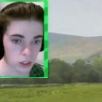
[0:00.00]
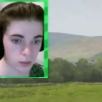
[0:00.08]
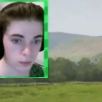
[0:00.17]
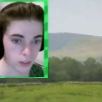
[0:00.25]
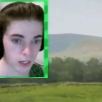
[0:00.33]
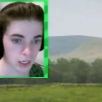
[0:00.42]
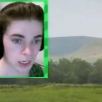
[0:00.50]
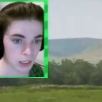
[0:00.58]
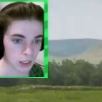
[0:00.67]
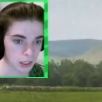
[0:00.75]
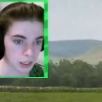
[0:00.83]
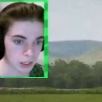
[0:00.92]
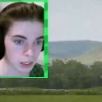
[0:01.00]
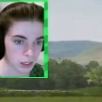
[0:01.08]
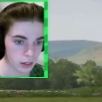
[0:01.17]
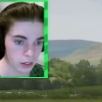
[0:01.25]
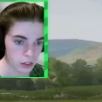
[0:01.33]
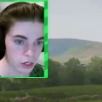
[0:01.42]
and we are
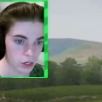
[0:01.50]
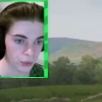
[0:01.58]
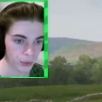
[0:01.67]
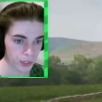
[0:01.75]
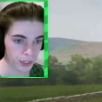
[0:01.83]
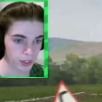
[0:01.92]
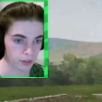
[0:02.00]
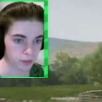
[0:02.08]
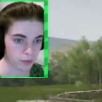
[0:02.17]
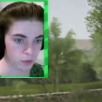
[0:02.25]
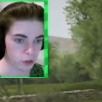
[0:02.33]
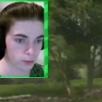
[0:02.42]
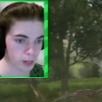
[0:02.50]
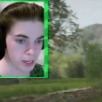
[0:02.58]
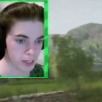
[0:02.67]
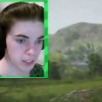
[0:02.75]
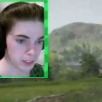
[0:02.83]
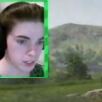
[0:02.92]
solidly in first
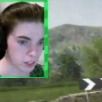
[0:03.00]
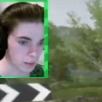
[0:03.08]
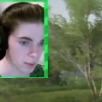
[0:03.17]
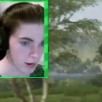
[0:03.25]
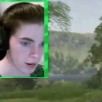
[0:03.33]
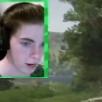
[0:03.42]
place unless I make